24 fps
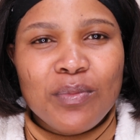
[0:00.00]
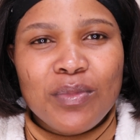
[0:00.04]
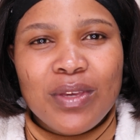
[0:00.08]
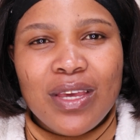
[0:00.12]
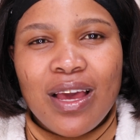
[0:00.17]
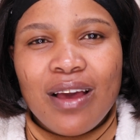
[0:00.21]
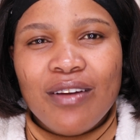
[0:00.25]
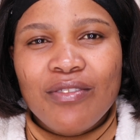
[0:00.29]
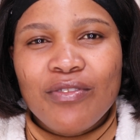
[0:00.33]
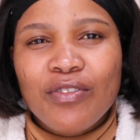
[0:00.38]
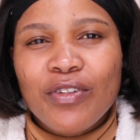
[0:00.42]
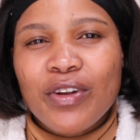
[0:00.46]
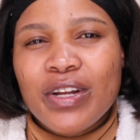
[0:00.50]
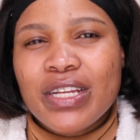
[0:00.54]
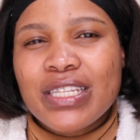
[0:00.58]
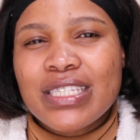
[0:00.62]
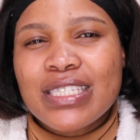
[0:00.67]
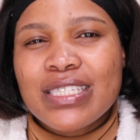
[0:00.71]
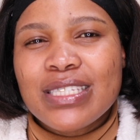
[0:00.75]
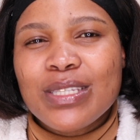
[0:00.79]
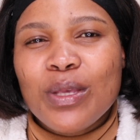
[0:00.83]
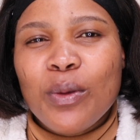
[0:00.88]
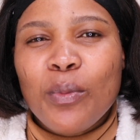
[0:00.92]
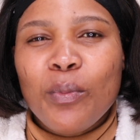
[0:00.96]
here for a
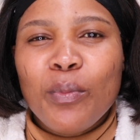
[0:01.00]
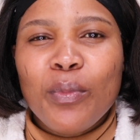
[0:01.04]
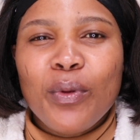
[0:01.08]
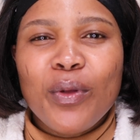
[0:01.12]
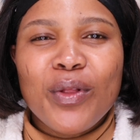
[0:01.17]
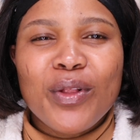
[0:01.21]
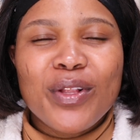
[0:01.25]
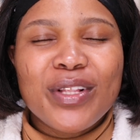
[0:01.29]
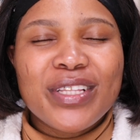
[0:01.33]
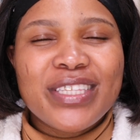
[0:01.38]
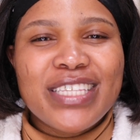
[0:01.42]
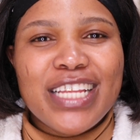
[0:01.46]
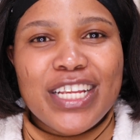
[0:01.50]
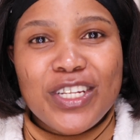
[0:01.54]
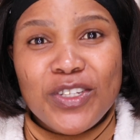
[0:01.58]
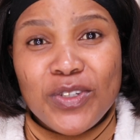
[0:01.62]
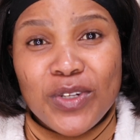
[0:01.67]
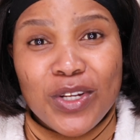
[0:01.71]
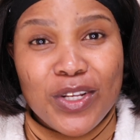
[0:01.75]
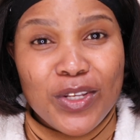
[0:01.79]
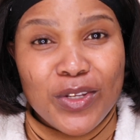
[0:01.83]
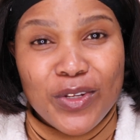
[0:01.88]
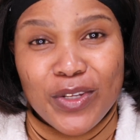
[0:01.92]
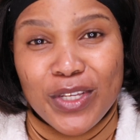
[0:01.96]
simple
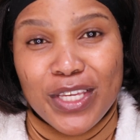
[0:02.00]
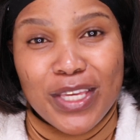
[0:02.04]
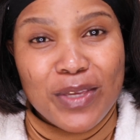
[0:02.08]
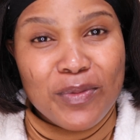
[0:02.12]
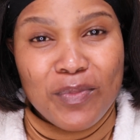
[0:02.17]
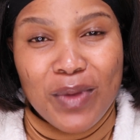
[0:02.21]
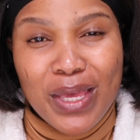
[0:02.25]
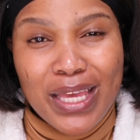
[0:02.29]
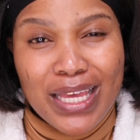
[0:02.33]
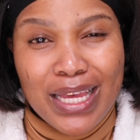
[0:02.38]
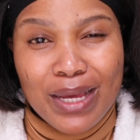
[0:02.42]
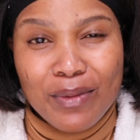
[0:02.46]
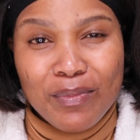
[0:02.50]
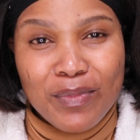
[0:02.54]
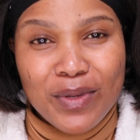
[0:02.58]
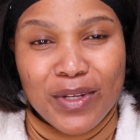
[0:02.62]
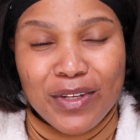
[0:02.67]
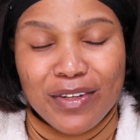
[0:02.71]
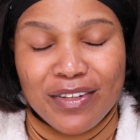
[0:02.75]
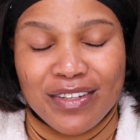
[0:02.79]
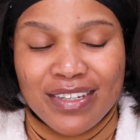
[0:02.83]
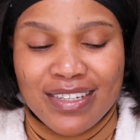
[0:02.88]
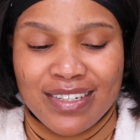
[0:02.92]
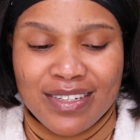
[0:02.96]
natural looking makeup
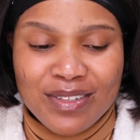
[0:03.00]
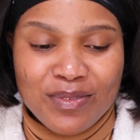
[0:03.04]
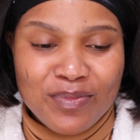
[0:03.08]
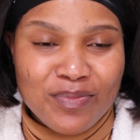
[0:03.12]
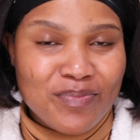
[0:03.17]
look,